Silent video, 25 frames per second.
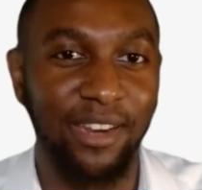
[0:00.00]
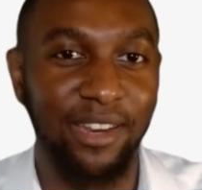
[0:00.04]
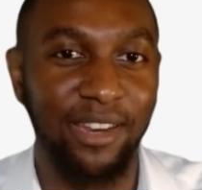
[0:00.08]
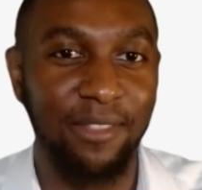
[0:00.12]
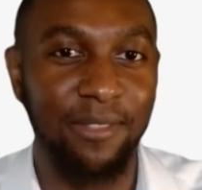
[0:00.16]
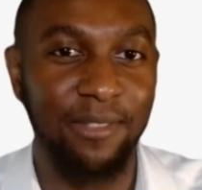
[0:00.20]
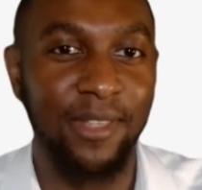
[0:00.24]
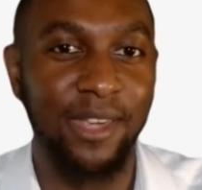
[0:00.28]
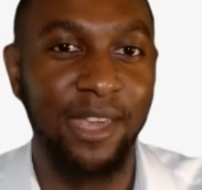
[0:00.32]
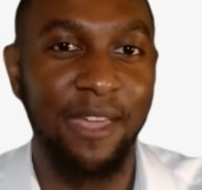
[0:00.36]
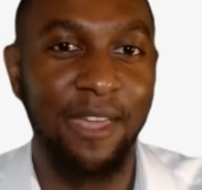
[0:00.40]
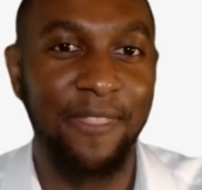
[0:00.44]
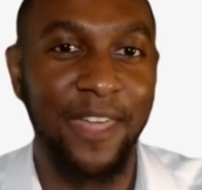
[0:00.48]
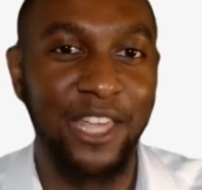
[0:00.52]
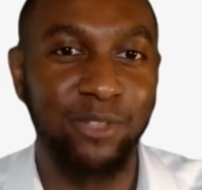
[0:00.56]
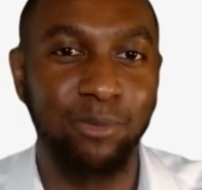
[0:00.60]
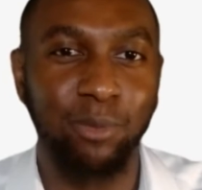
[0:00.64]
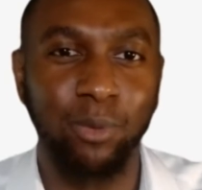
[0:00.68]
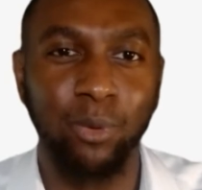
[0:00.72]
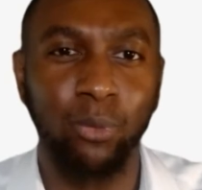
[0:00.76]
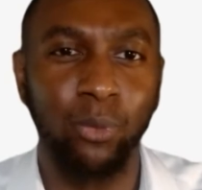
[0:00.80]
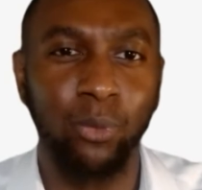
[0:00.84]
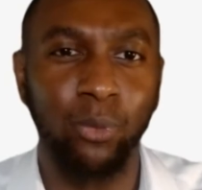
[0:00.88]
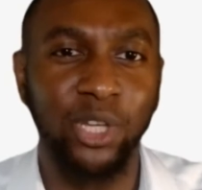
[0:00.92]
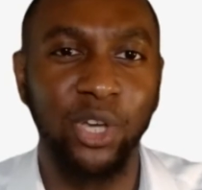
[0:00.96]
And that's
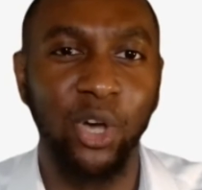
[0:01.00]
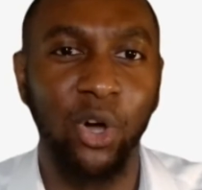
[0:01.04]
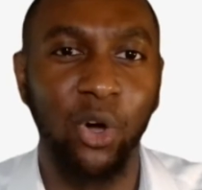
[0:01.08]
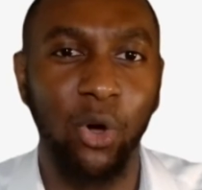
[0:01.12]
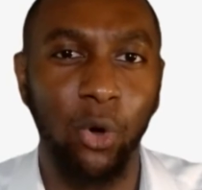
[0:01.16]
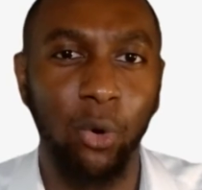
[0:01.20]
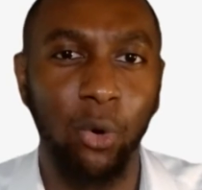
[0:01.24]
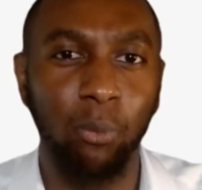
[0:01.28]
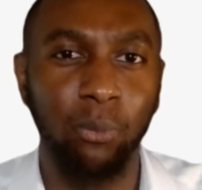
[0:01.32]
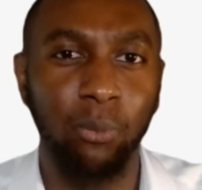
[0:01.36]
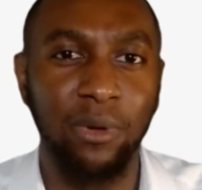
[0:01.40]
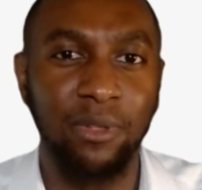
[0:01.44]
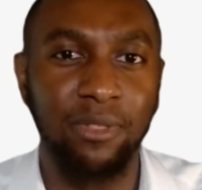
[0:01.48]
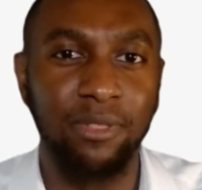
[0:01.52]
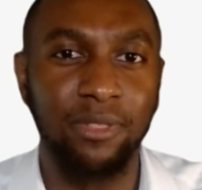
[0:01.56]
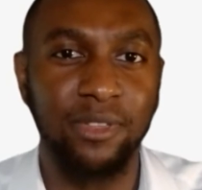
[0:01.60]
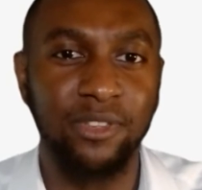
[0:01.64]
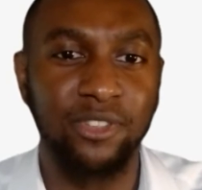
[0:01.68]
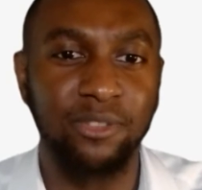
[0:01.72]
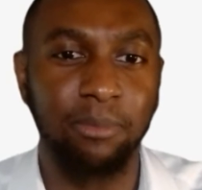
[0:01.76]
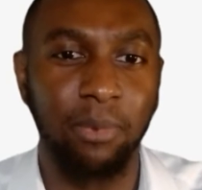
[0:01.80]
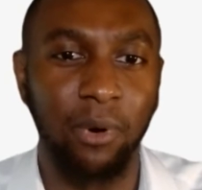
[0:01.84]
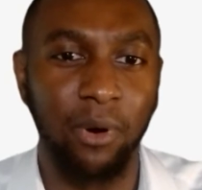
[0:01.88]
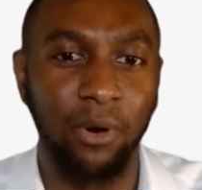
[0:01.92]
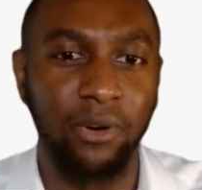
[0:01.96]
where we really hope with
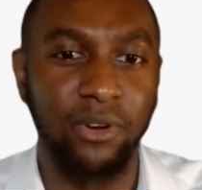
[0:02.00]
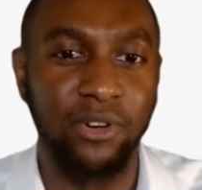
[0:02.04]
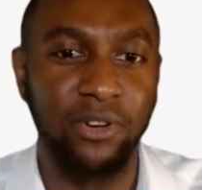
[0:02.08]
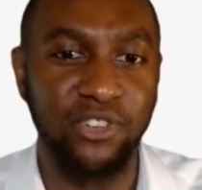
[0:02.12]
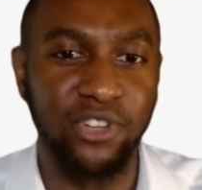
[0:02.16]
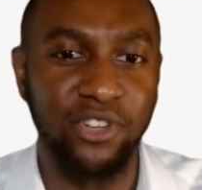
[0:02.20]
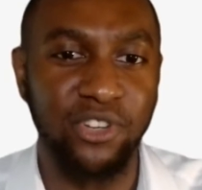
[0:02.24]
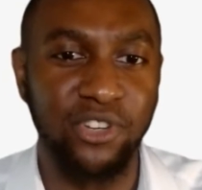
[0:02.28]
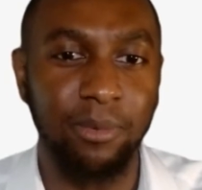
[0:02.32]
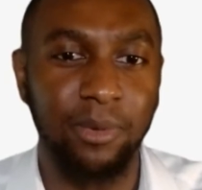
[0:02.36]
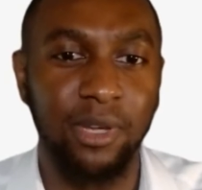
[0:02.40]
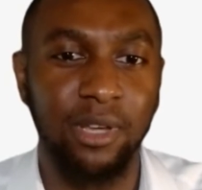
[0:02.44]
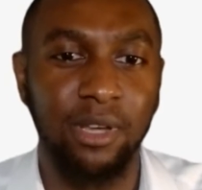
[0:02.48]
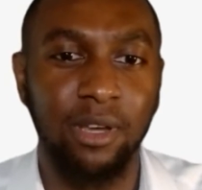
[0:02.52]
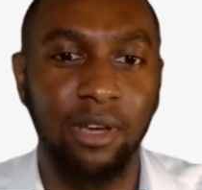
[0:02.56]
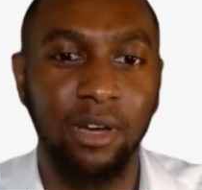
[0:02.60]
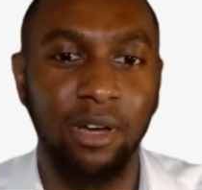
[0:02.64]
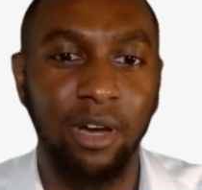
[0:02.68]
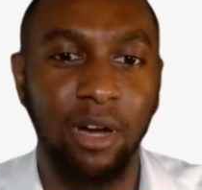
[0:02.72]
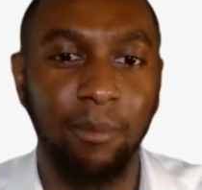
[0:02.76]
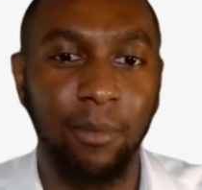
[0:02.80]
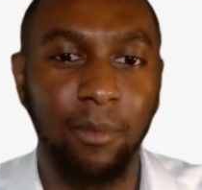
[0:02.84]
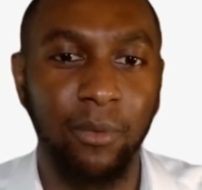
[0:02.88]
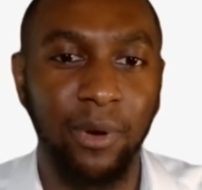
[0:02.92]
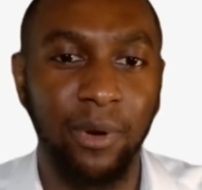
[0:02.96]
this partnership
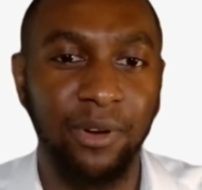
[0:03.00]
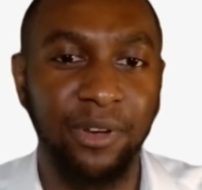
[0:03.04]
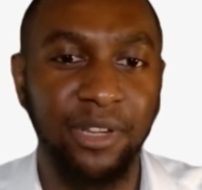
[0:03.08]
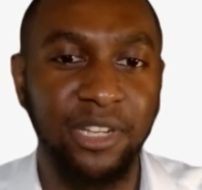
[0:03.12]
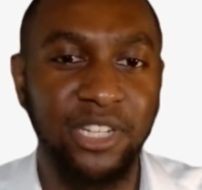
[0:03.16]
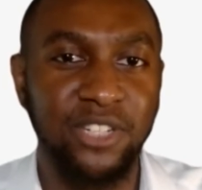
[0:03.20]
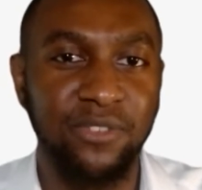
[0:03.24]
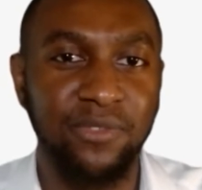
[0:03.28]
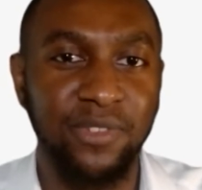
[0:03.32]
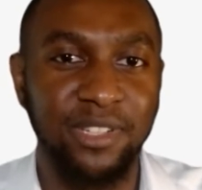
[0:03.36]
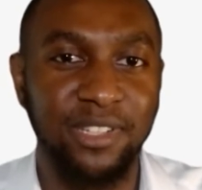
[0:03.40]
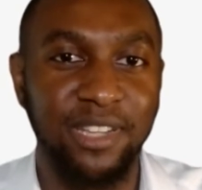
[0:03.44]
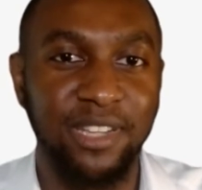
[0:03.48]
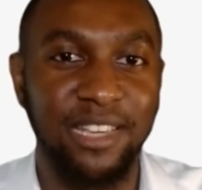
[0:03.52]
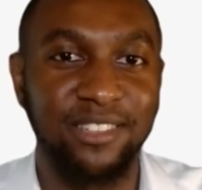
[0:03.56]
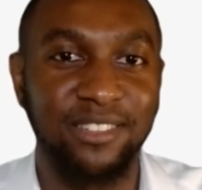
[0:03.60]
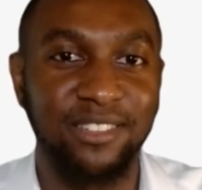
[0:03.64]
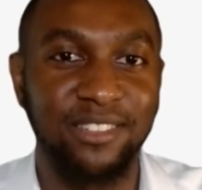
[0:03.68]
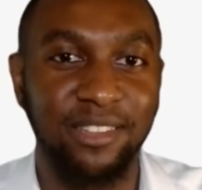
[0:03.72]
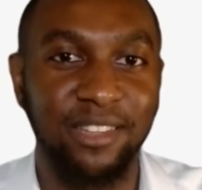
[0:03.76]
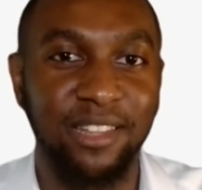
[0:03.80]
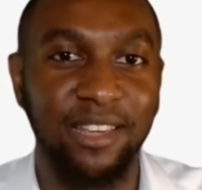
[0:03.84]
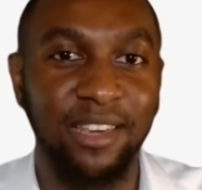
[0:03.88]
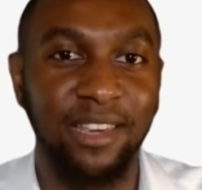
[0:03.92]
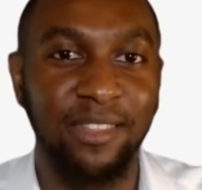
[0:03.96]
around HIV
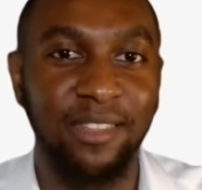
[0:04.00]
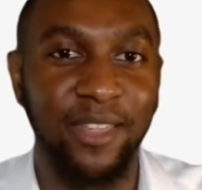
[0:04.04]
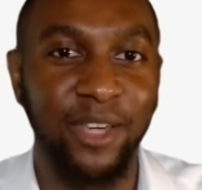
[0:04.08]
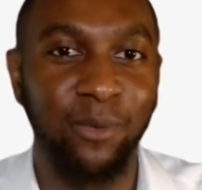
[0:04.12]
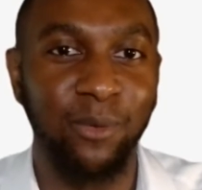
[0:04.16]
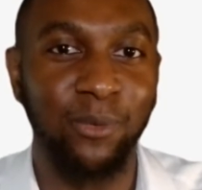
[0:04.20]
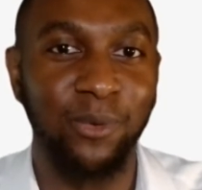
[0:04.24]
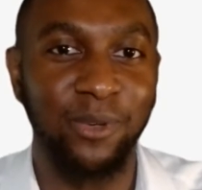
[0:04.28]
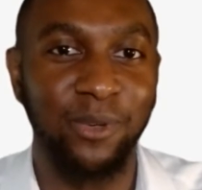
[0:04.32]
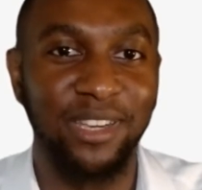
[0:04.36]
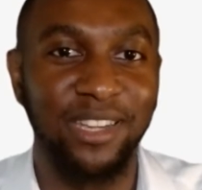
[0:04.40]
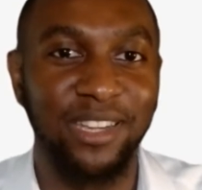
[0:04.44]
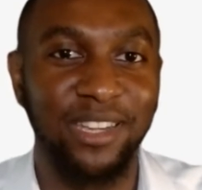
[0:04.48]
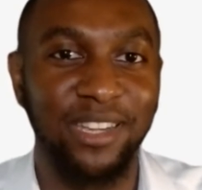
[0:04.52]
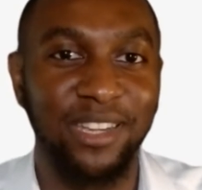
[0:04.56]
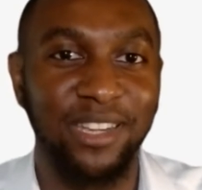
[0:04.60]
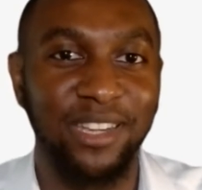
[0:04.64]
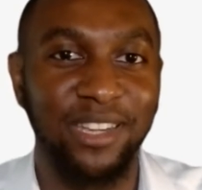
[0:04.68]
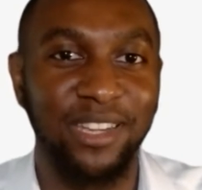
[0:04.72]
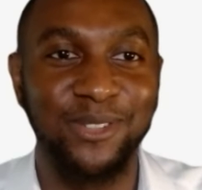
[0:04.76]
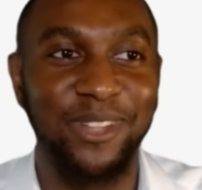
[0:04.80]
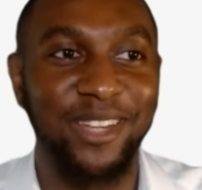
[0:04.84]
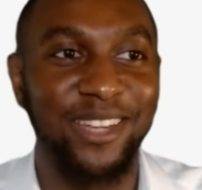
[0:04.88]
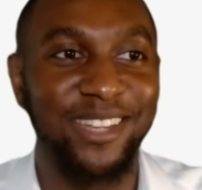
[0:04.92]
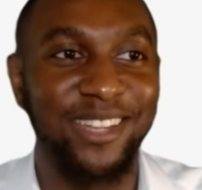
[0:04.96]
testing day that we'll get
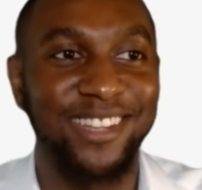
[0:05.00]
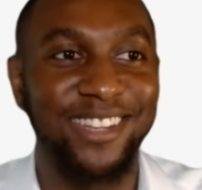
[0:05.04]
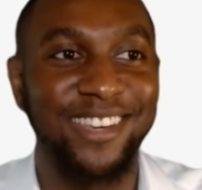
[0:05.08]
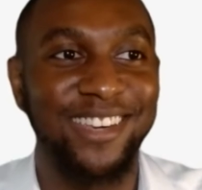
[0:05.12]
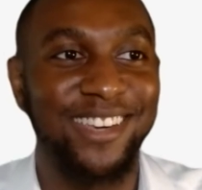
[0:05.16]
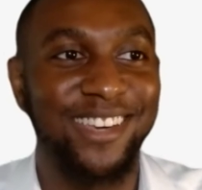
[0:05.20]
into that.